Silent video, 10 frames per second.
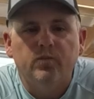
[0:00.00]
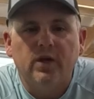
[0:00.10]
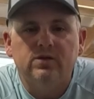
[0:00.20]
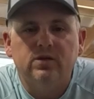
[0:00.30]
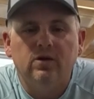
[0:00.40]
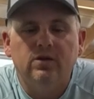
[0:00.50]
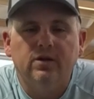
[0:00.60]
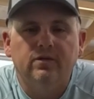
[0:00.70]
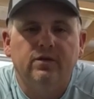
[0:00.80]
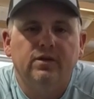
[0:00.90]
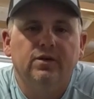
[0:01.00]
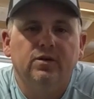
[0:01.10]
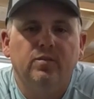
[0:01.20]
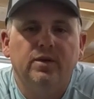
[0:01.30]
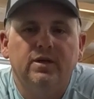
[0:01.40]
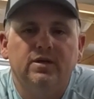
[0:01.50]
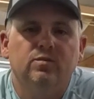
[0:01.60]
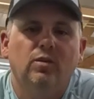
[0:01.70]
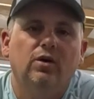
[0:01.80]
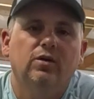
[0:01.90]
I start looking for little bitty
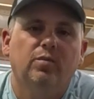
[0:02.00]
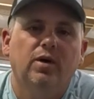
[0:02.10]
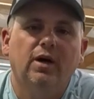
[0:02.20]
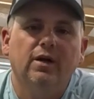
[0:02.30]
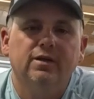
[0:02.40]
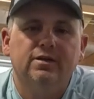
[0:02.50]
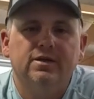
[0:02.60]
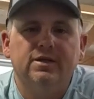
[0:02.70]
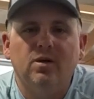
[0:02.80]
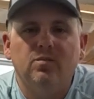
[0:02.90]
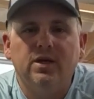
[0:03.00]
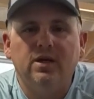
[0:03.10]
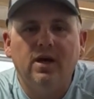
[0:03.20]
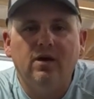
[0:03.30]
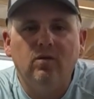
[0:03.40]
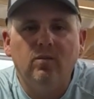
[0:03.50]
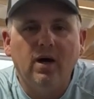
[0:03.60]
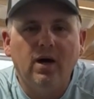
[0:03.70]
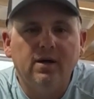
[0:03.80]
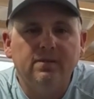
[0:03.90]
smaller pockets that's got pea gravel
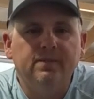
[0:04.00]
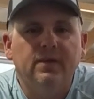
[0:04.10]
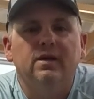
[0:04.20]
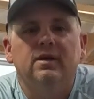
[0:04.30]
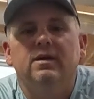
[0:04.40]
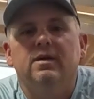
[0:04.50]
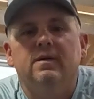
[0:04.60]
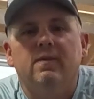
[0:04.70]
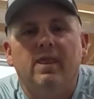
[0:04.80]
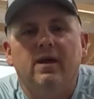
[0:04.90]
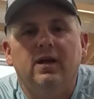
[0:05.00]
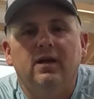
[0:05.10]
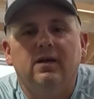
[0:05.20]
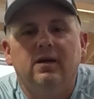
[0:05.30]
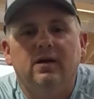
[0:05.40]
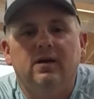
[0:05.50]
bottom, and